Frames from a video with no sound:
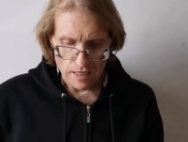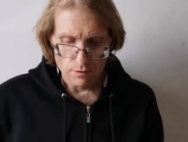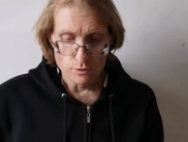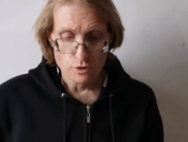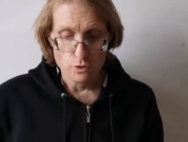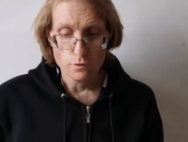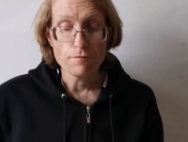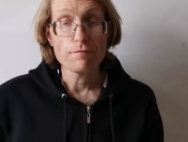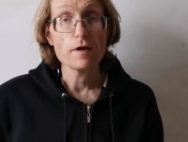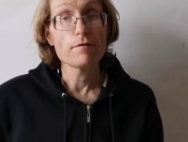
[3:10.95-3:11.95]
he was too
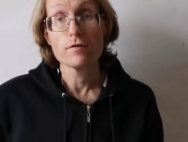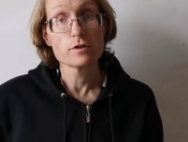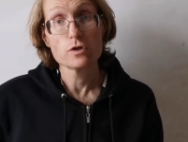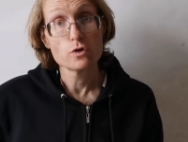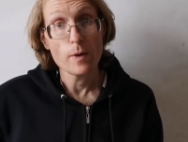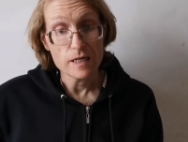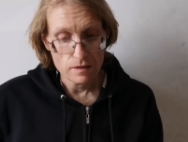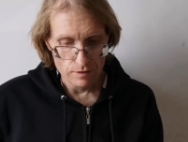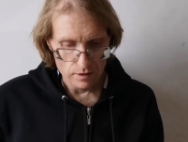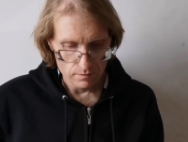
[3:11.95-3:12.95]
fearful to do
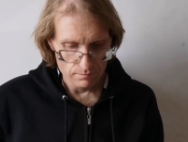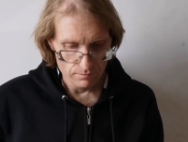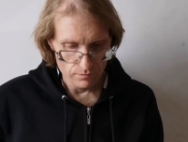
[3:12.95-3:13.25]
anything.